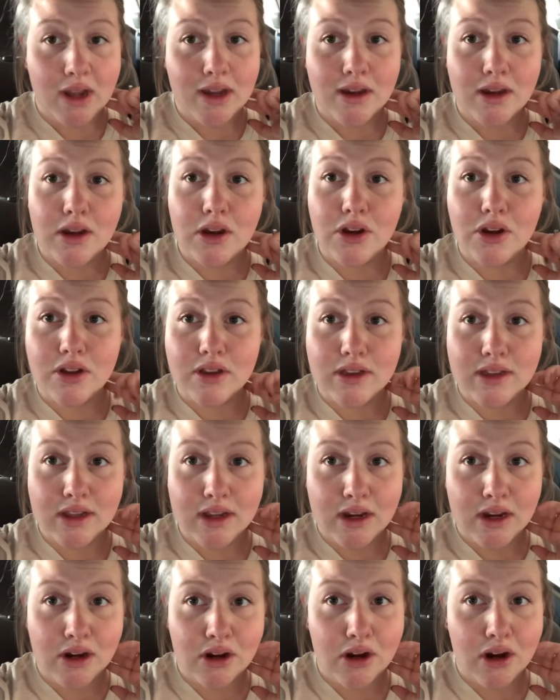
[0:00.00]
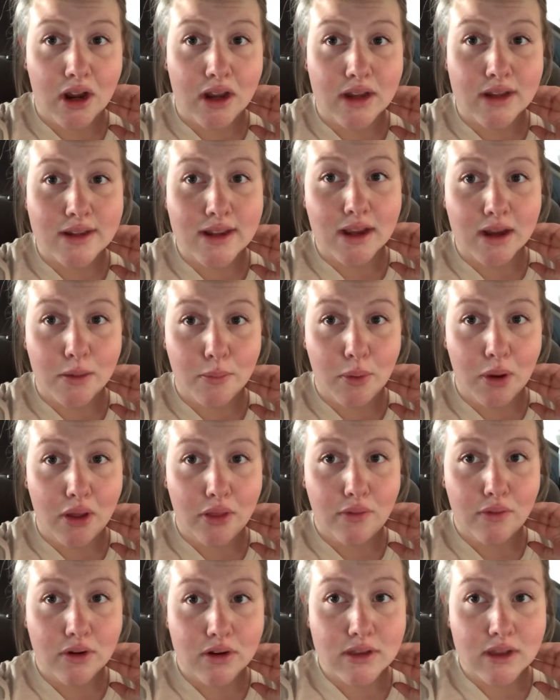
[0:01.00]
I need to just sit here and take a breath
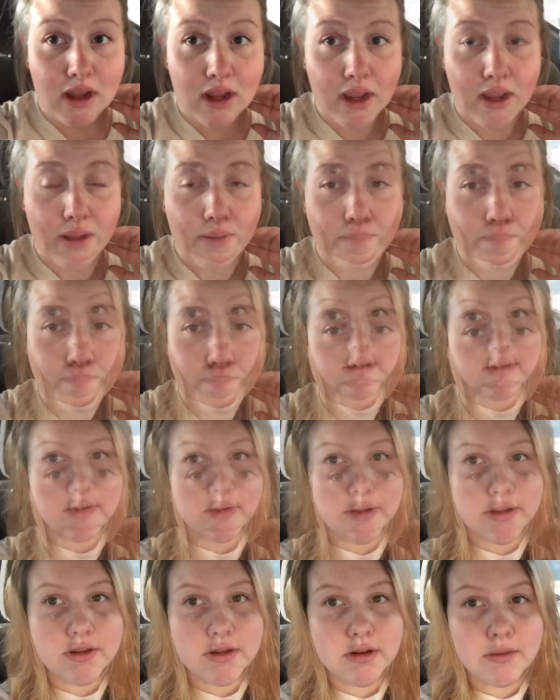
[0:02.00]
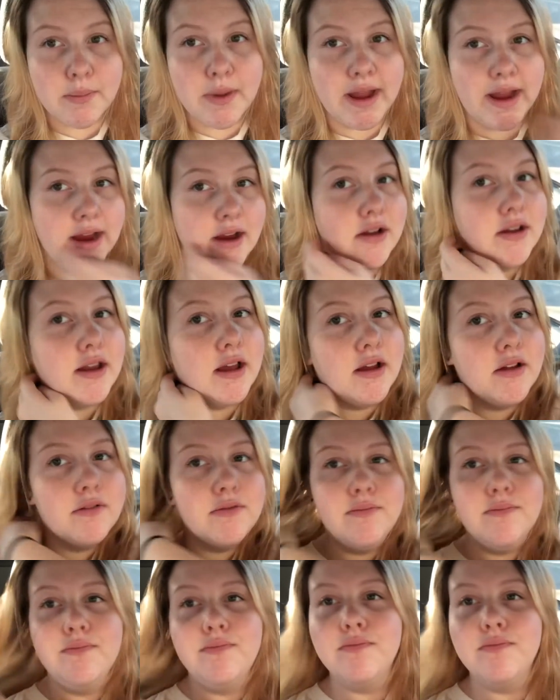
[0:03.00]
for a second. Okay, so I took my hair down.